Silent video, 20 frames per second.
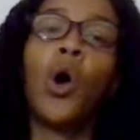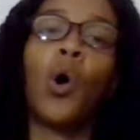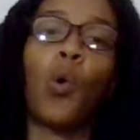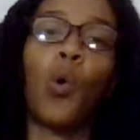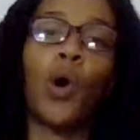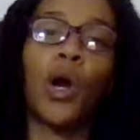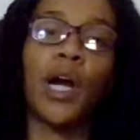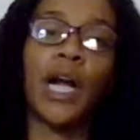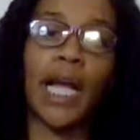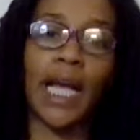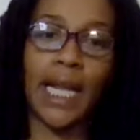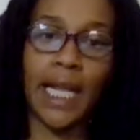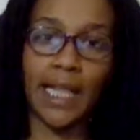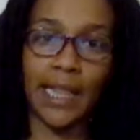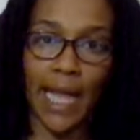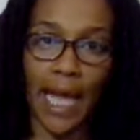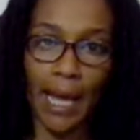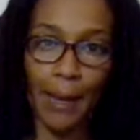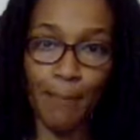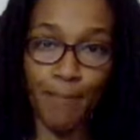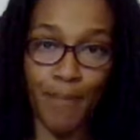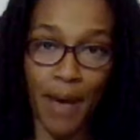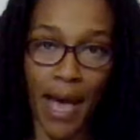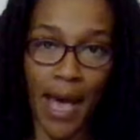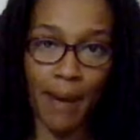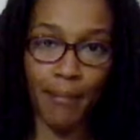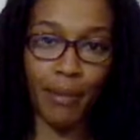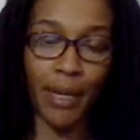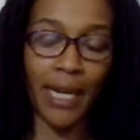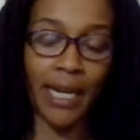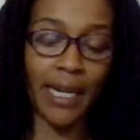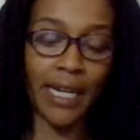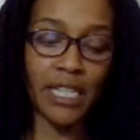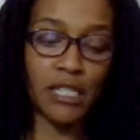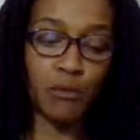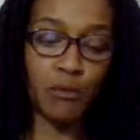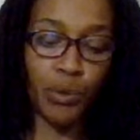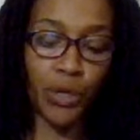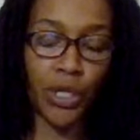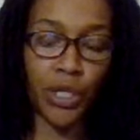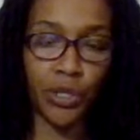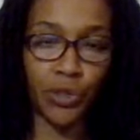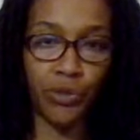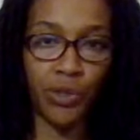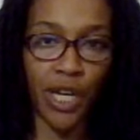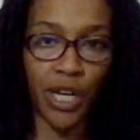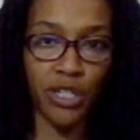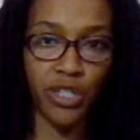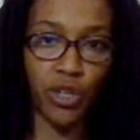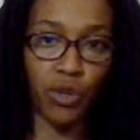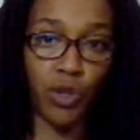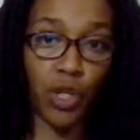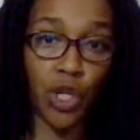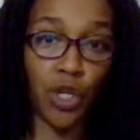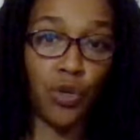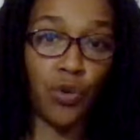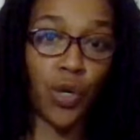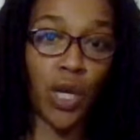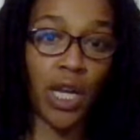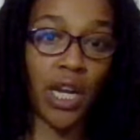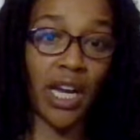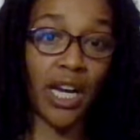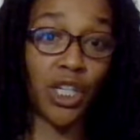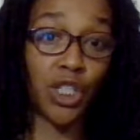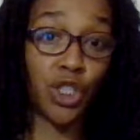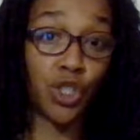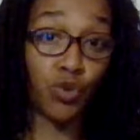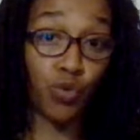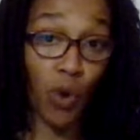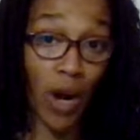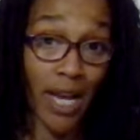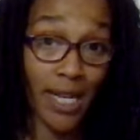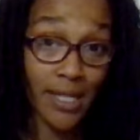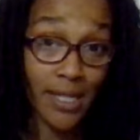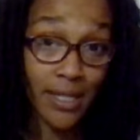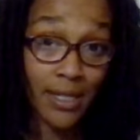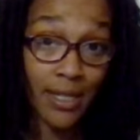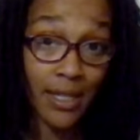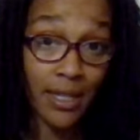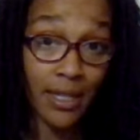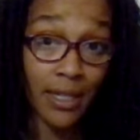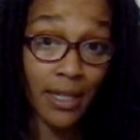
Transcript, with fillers: or anything bad, but it is putting you there so that you can address